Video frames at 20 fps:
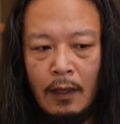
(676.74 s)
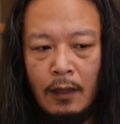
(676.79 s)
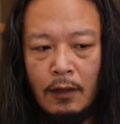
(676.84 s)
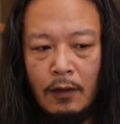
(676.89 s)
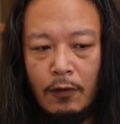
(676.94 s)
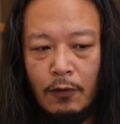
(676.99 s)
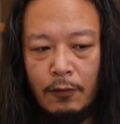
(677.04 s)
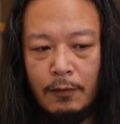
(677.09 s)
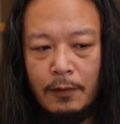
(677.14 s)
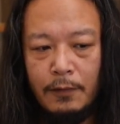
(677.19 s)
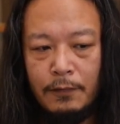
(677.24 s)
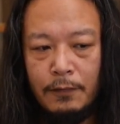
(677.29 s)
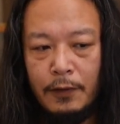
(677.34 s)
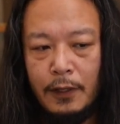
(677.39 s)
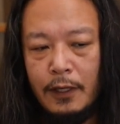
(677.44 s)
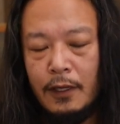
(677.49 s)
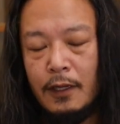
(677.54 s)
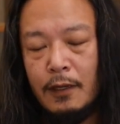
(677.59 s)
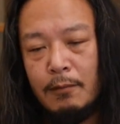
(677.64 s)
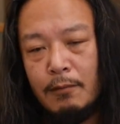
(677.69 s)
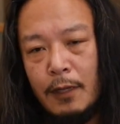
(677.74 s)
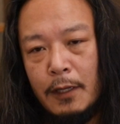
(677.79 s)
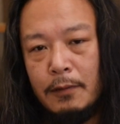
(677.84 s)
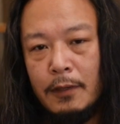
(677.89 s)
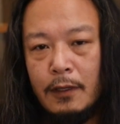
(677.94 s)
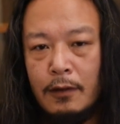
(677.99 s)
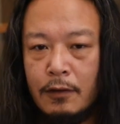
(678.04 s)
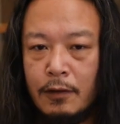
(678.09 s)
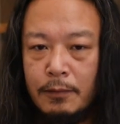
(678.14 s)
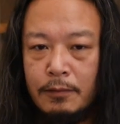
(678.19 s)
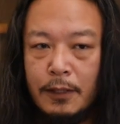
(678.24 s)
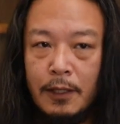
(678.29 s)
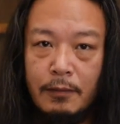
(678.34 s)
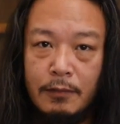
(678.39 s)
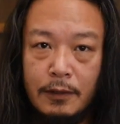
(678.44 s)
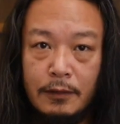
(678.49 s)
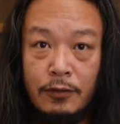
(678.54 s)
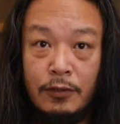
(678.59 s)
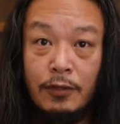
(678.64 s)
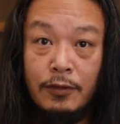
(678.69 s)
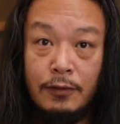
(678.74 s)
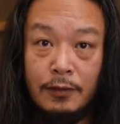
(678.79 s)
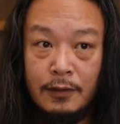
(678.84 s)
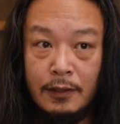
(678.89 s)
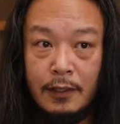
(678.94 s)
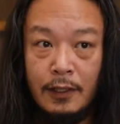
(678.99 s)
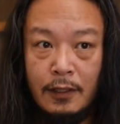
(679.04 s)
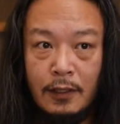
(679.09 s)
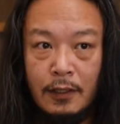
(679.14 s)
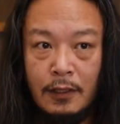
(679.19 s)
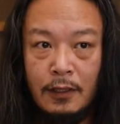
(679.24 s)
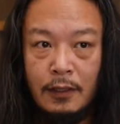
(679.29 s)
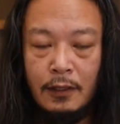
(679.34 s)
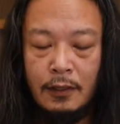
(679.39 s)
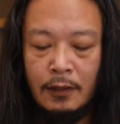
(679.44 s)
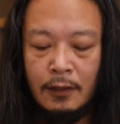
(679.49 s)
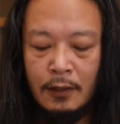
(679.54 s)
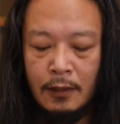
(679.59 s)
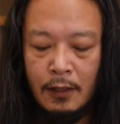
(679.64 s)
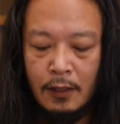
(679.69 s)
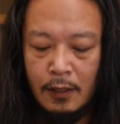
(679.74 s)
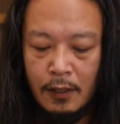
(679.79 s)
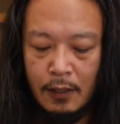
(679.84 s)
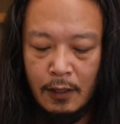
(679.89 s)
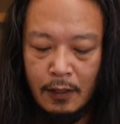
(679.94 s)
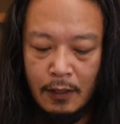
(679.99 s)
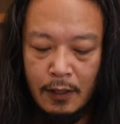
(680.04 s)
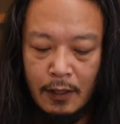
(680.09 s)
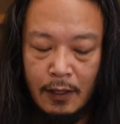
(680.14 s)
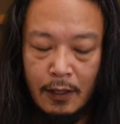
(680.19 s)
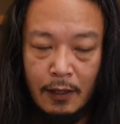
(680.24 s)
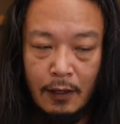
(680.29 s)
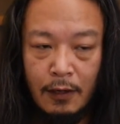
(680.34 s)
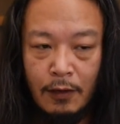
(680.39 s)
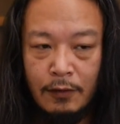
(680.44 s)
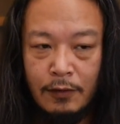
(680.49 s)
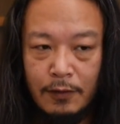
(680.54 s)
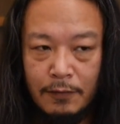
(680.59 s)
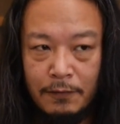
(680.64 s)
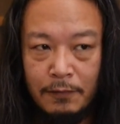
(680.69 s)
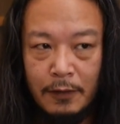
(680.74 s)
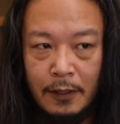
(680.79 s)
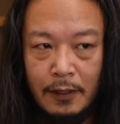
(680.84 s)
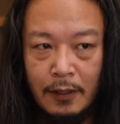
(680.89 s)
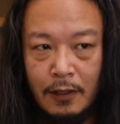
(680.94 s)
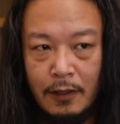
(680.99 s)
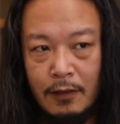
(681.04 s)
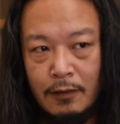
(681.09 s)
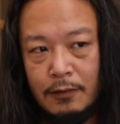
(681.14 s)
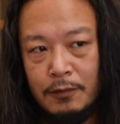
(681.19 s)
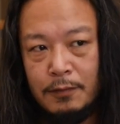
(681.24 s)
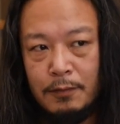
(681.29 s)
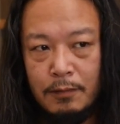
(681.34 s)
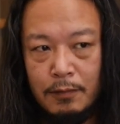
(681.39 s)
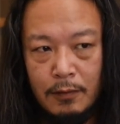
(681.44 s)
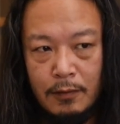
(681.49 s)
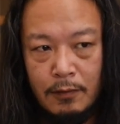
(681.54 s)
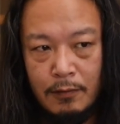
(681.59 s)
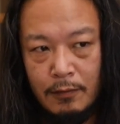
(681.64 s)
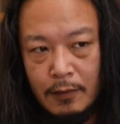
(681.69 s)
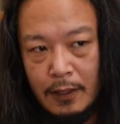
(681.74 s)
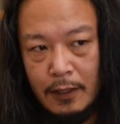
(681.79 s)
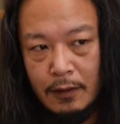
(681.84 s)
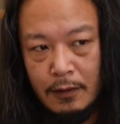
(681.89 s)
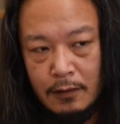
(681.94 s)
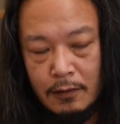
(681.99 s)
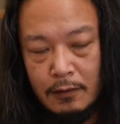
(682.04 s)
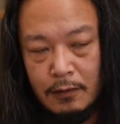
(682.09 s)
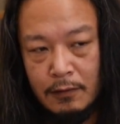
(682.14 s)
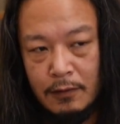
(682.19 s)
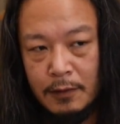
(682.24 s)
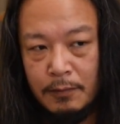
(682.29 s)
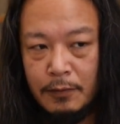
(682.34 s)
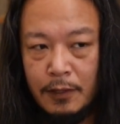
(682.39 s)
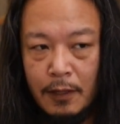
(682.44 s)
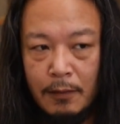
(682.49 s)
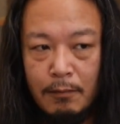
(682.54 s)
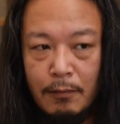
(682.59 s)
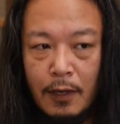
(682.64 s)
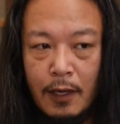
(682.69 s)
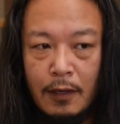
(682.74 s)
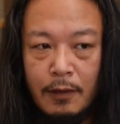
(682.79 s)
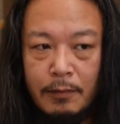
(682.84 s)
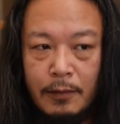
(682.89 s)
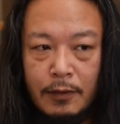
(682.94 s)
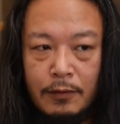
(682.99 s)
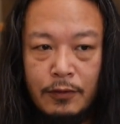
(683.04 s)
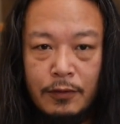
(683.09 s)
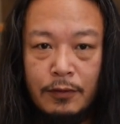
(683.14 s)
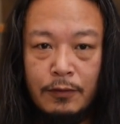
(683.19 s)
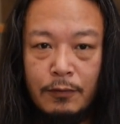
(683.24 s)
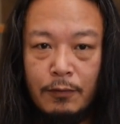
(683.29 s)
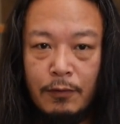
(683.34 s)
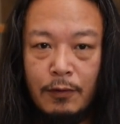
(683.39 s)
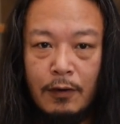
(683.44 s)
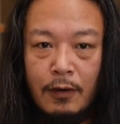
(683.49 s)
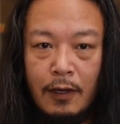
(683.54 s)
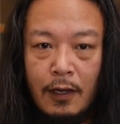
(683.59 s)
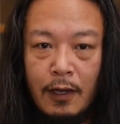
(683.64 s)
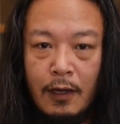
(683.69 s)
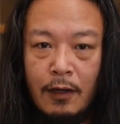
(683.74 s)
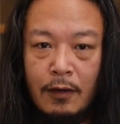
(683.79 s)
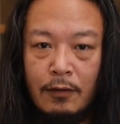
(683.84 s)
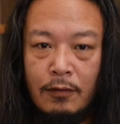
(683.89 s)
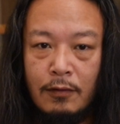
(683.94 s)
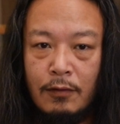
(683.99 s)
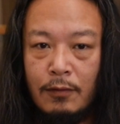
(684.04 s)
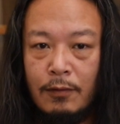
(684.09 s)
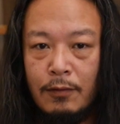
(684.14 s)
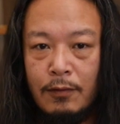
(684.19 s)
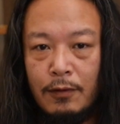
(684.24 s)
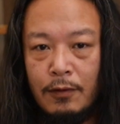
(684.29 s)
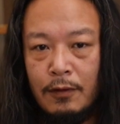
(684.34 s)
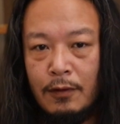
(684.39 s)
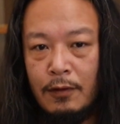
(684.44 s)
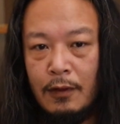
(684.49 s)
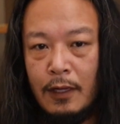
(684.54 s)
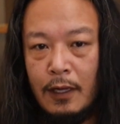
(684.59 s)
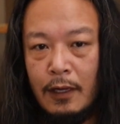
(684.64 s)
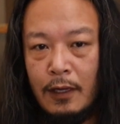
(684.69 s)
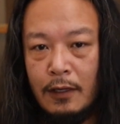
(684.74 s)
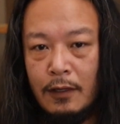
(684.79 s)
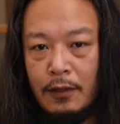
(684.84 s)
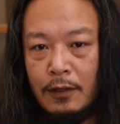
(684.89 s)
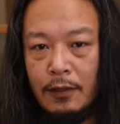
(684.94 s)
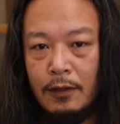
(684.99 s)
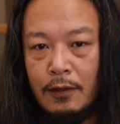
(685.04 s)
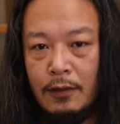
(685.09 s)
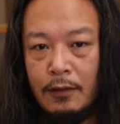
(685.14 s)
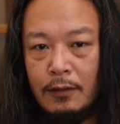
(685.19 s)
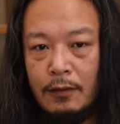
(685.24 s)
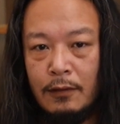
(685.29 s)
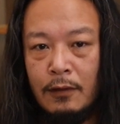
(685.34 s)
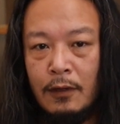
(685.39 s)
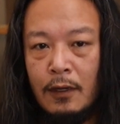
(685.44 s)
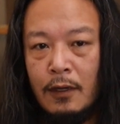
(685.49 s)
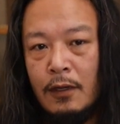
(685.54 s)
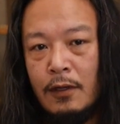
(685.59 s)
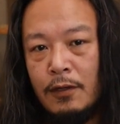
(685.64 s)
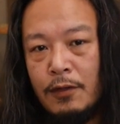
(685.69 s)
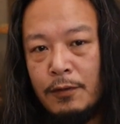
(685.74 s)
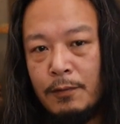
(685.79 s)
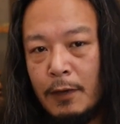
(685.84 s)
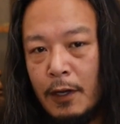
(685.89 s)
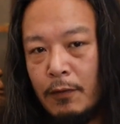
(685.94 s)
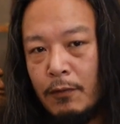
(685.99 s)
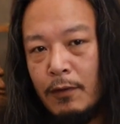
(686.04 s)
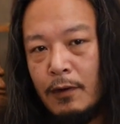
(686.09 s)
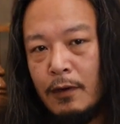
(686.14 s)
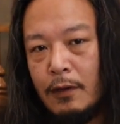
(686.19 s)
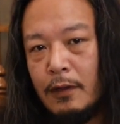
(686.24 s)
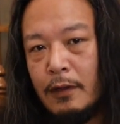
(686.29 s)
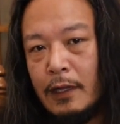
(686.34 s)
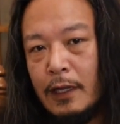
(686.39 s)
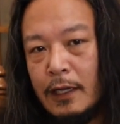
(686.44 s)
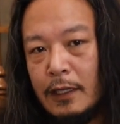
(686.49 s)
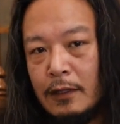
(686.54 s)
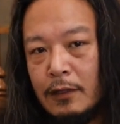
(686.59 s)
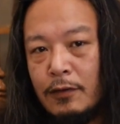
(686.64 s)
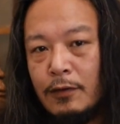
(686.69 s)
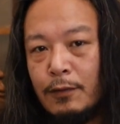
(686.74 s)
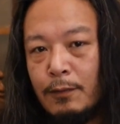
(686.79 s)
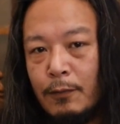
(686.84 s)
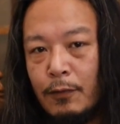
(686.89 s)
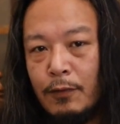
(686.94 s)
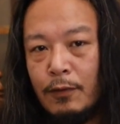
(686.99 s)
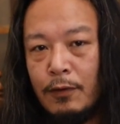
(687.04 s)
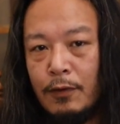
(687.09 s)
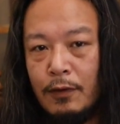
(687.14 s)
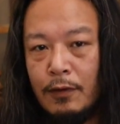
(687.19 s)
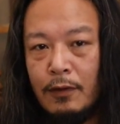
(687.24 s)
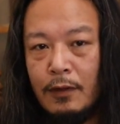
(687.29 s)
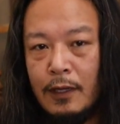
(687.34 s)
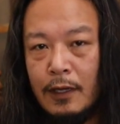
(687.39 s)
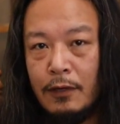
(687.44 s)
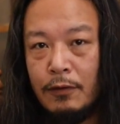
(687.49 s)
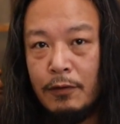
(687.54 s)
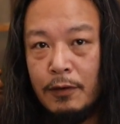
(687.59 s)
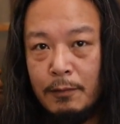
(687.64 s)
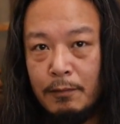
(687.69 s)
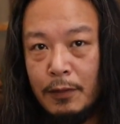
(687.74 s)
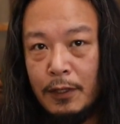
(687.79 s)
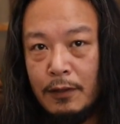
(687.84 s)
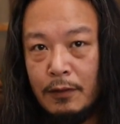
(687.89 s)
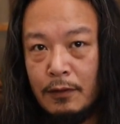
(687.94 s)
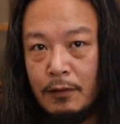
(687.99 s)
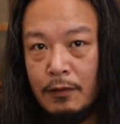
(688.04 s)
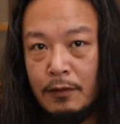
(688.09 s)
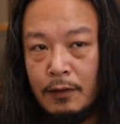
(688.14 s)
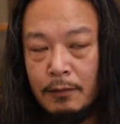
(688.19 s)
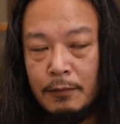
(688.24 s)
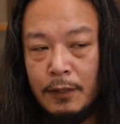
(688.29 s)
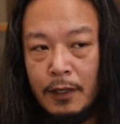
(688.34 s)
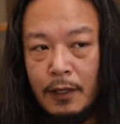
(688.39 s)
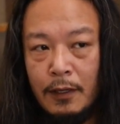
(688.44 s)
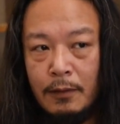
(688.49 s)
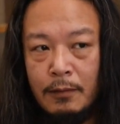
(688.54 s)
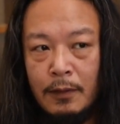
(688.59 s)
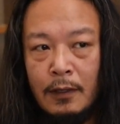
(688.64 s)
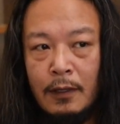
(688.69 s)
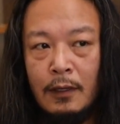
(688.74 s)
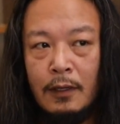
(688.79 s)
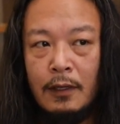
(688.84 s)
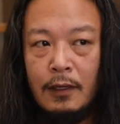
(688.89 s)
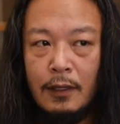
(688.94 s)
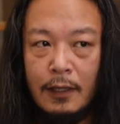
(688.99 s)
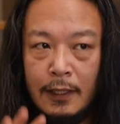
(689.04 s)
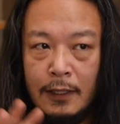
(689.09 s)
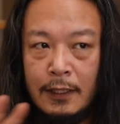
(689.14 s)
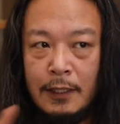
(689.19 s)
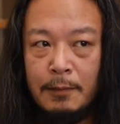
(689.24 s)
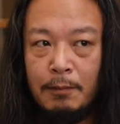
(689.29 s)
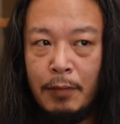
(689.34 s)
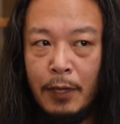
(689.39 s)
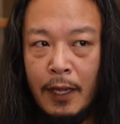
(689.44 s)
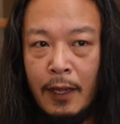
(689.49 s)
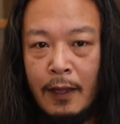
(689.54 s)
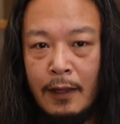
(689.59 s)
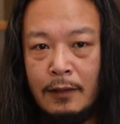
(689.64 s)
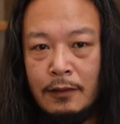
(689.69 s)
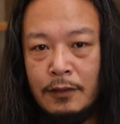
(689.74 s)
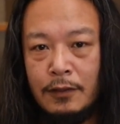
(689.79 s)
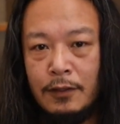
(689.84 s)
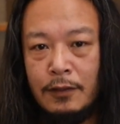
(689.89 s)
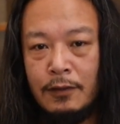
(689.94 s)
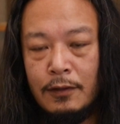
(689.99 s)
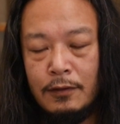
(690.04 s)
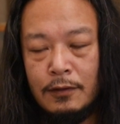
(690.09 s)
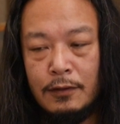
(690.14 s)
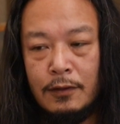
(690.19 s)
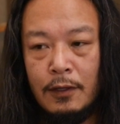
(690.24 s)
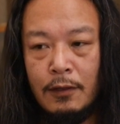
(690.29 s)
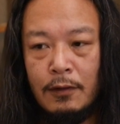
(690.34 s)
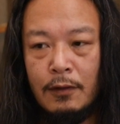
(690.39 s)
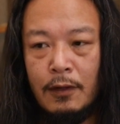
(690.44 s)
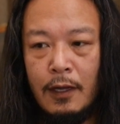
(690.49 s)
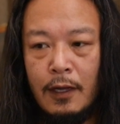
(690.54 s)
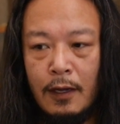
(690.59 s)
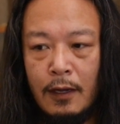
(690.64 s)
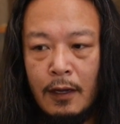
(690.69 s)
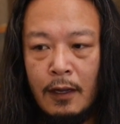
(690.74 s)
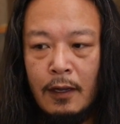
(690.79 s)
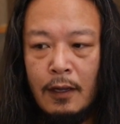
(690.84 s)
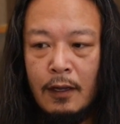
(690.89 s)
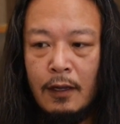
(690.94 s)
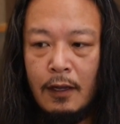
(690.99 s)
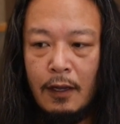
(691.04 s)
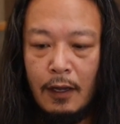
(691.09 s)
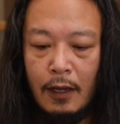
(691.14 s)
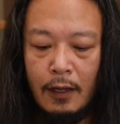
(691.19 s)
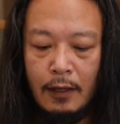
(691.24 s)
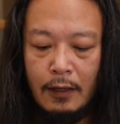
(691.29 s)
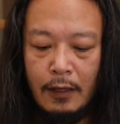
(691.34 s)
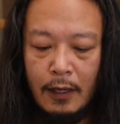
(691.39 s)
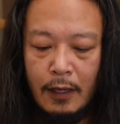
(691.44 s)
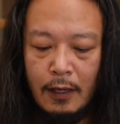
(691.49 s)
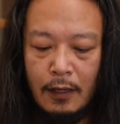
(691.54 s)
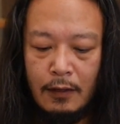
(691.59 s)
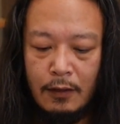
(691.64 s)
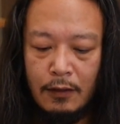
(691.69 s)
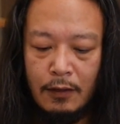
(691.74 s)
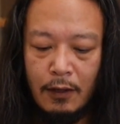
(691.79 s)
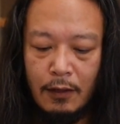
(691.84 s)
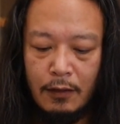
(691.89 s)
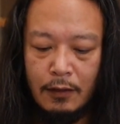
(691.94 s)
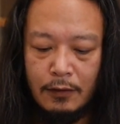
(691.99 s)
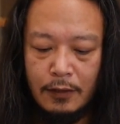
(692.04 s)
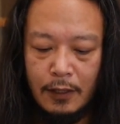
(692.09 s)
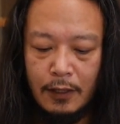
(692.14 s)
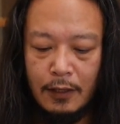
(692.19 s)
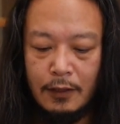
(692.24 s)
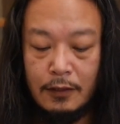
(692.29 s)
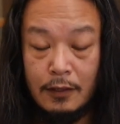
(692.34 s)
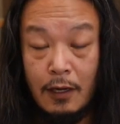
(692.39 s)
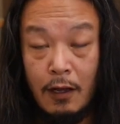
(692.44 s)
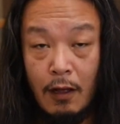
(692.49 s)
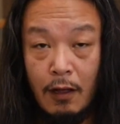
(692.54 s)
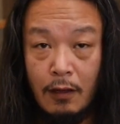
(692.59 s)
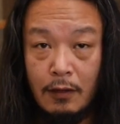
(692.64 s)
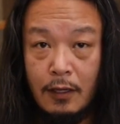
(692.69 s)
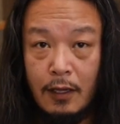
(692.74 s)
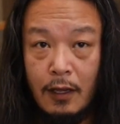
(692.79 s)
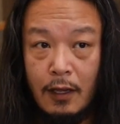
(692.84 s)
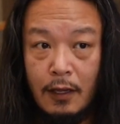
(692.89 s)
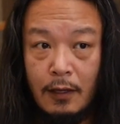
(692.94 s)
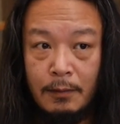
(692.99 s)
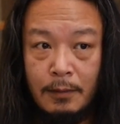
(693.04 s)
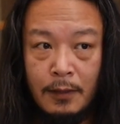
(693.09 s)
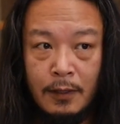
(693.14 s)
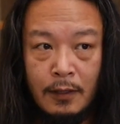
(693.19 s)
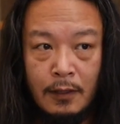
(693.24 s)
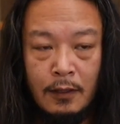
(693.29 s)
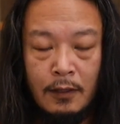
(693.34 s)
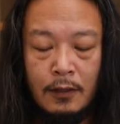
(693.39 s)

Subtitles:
over flicking, maybe grip tape is too sticky, and then under flicking is like grip tape might have been too worn out, or like, you know, you might want to like a little more like grippier grip tape. It depends, you know. So like, and then another thing is concave.